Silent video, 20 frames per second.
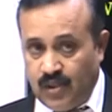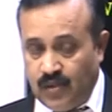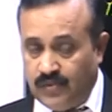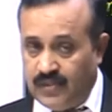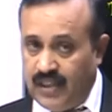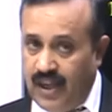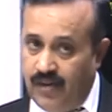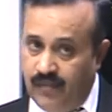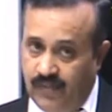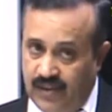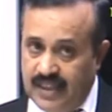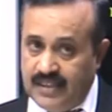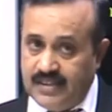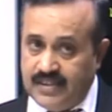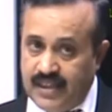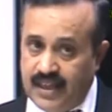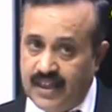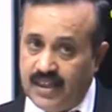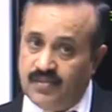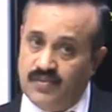of the
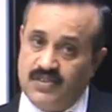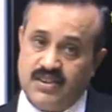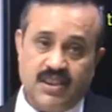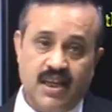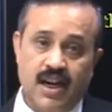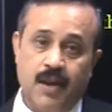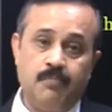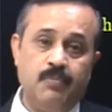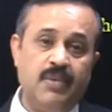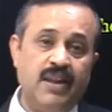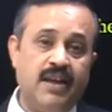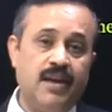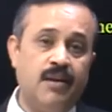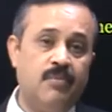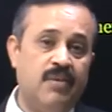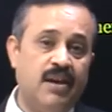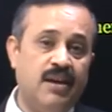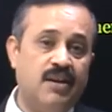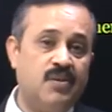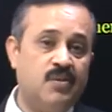Evidence Act which are
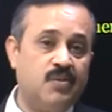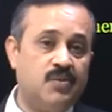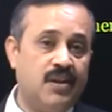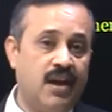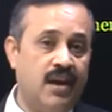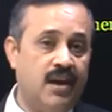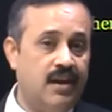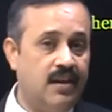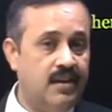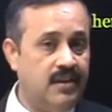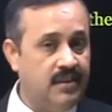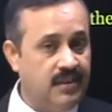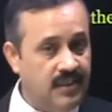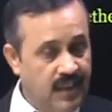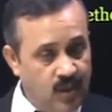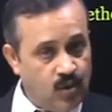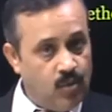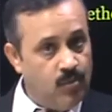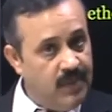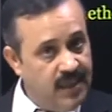applicable to the
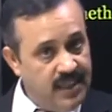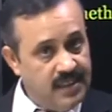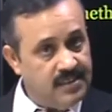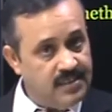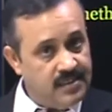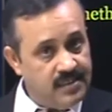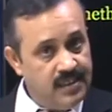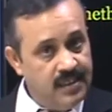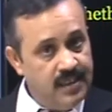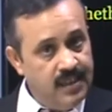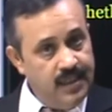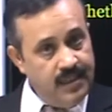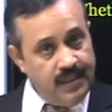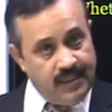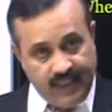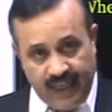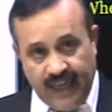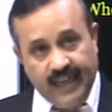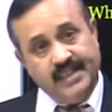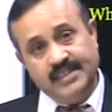documents
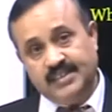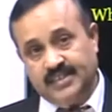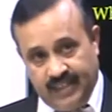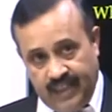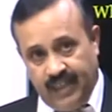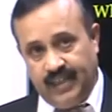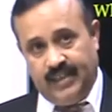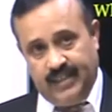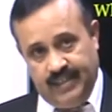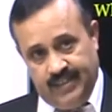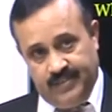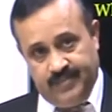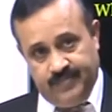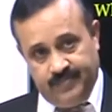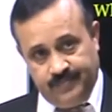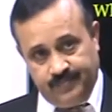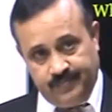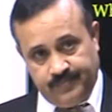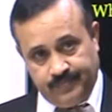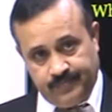traditionally.
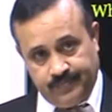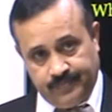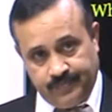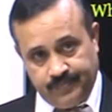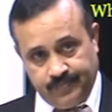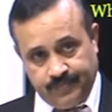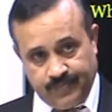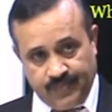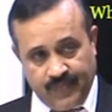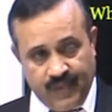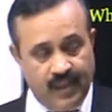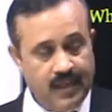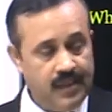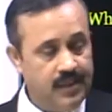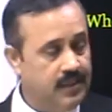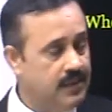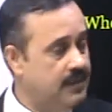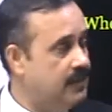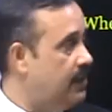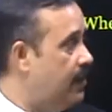
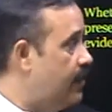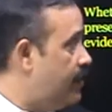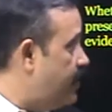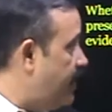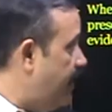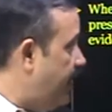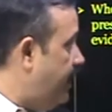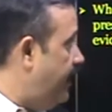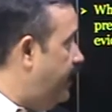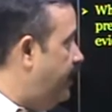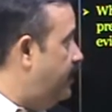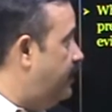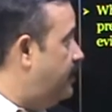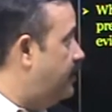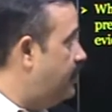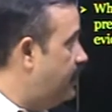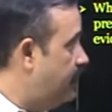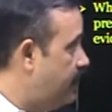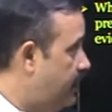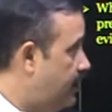The second
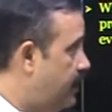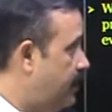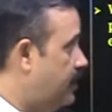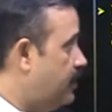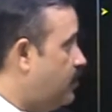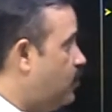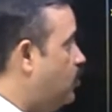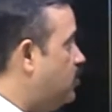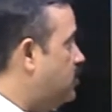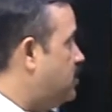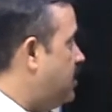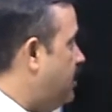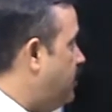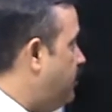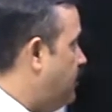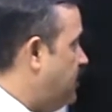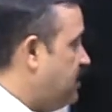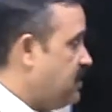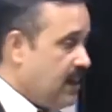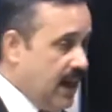
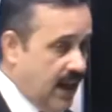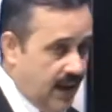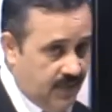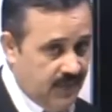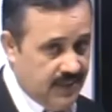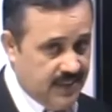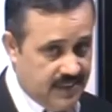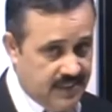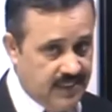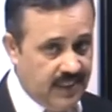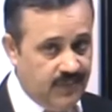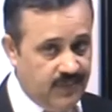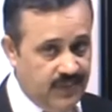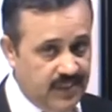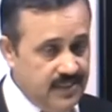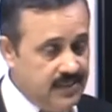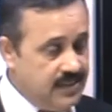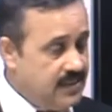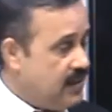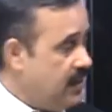question which I have received
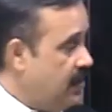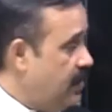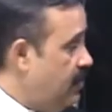is,